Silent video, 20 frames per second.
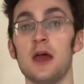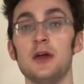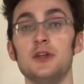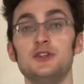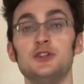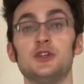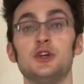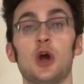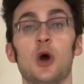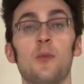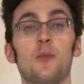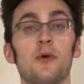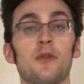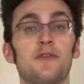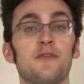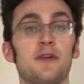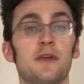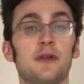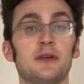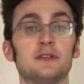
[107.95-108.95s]
to cope with
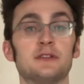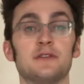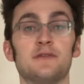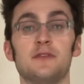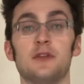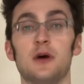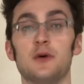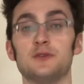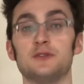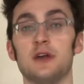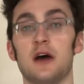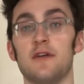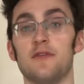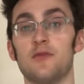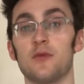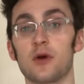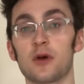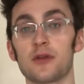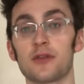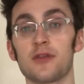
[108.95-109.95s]
feelings of low
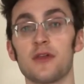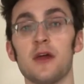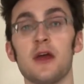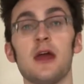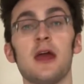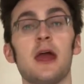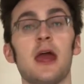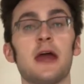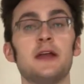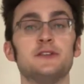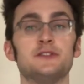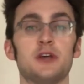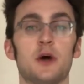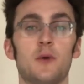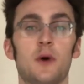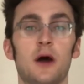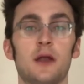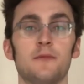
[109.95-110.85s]
self-worth, and so on.